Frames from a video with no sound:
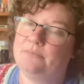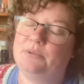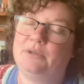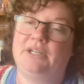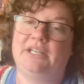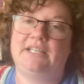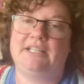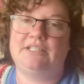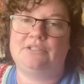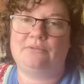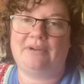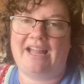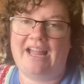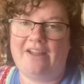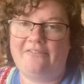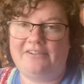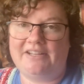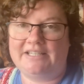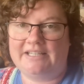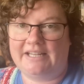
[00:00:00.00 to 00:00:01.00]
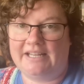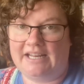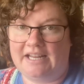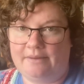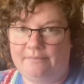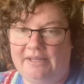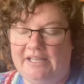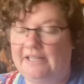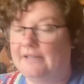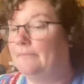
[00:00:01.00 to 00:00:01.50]
put it into a heavy
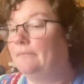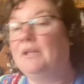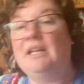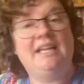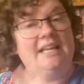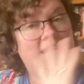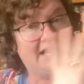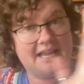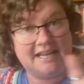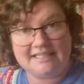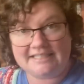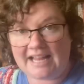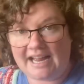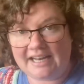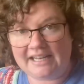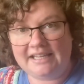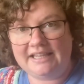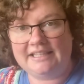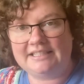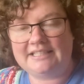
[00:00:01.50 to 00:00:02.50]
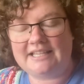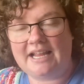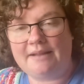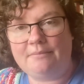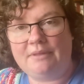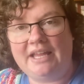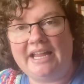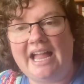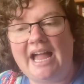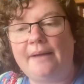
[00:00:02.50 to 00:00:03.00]
DNA medium. Exactly the same
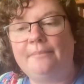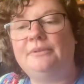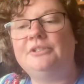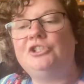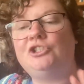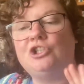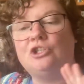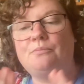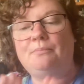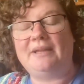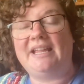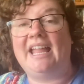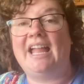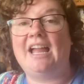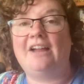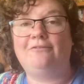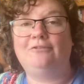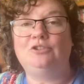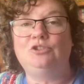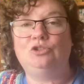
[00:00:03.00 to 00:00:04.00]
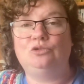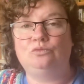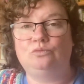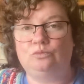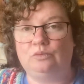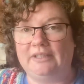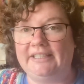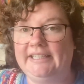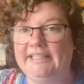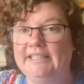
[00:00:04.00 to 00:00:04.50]
thing happens. Just be careful to
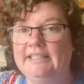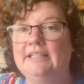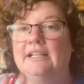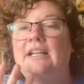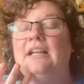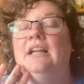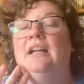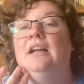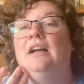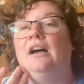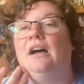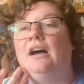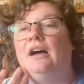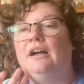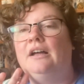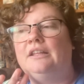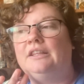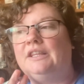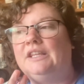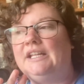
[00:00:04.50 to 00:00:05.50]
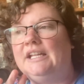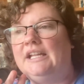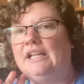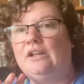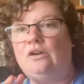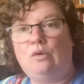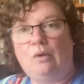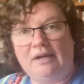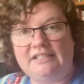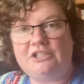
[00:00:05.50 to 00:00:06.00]
read the
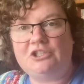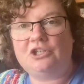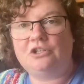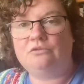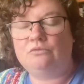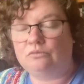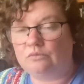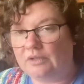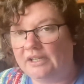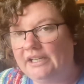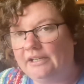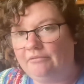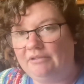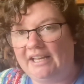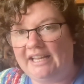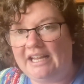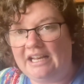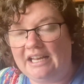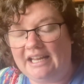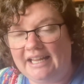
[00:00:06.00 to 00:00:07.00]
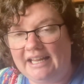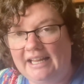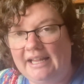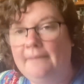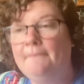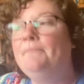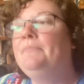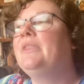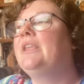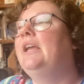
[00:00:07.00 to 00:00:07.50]
question really, really
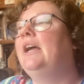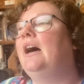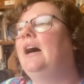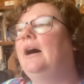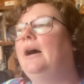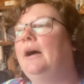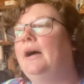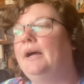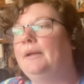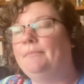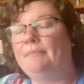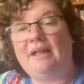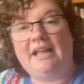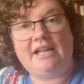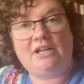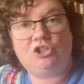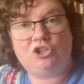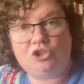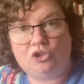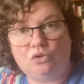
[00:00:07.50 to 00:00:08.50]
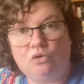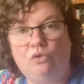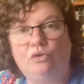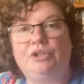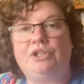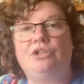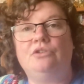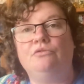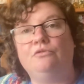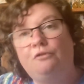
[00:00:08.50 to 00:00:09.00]
clearly and make sure
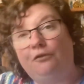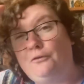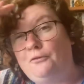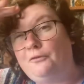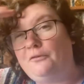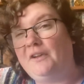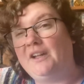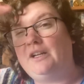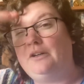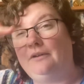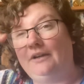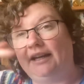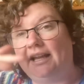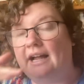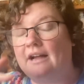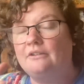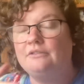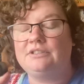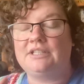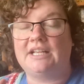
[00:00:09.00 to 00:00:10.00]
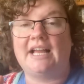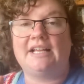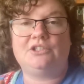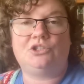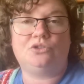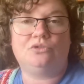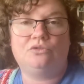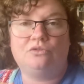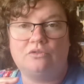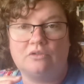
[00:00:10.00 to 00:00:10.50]
you figure it out
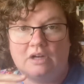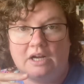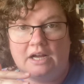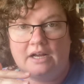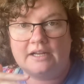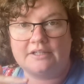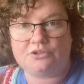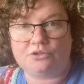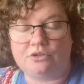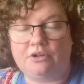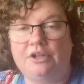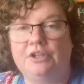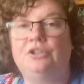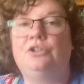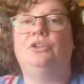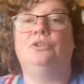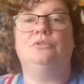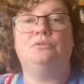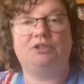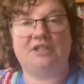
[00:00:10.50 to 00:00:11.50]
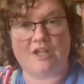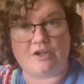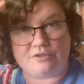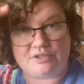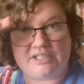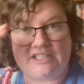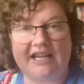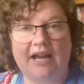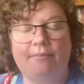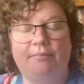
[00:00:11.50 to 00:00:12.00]
as you're going through. So
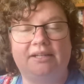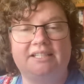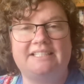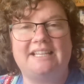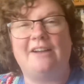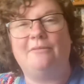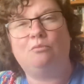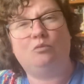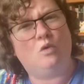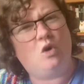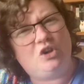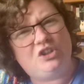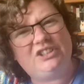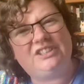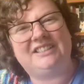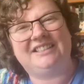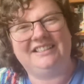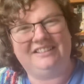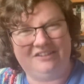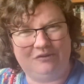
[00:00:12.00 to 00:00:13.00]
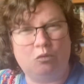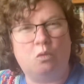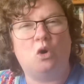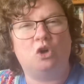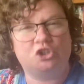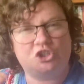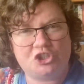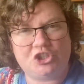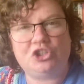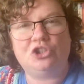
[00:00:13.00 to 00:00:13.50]
step by step,
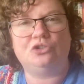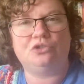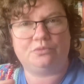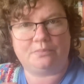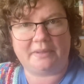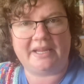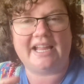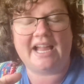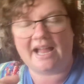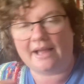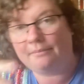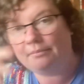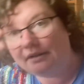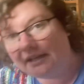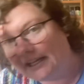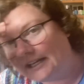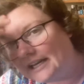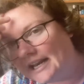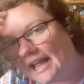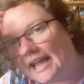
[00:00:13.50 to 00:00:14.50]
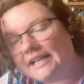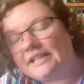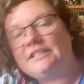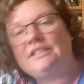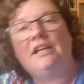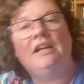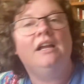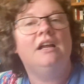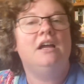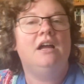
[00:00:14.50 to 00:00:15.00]
what should be happening
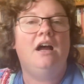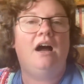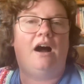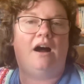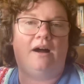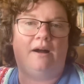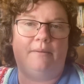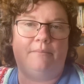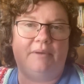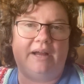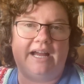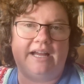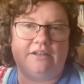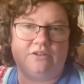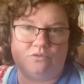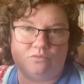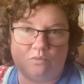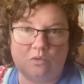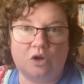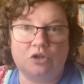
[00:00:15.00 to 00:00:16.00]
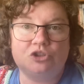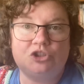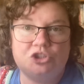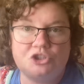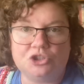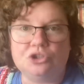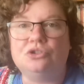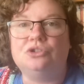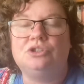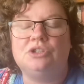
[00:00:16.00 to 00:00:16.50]
next, and what
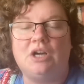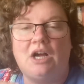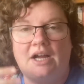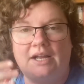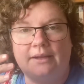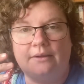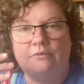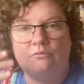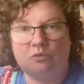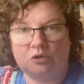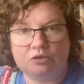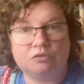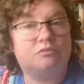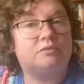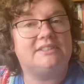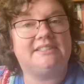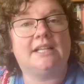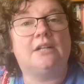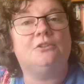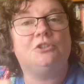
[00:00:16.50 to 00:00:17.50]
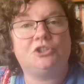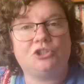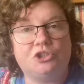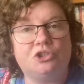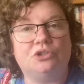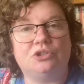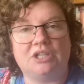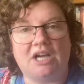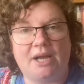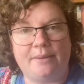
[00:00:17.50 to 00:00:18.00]
results
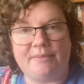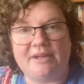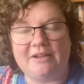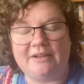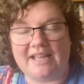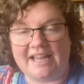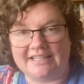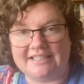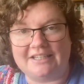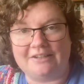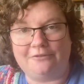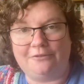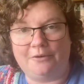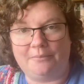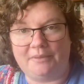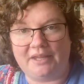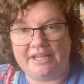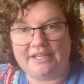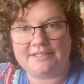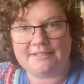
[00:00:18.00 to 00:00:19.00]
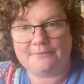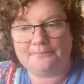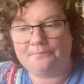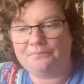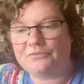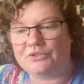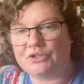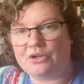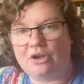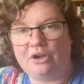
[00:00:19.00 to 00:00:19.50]
should I be getting from this?
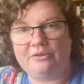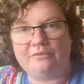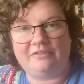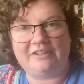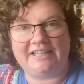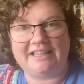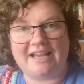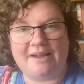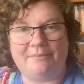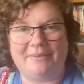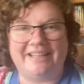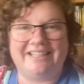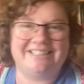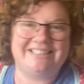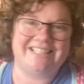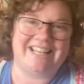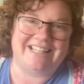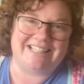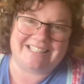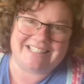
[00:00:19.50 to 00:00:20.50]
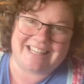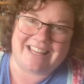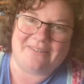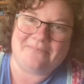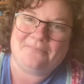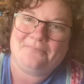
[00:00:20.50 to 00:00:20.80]
So hopefully that makes sense then.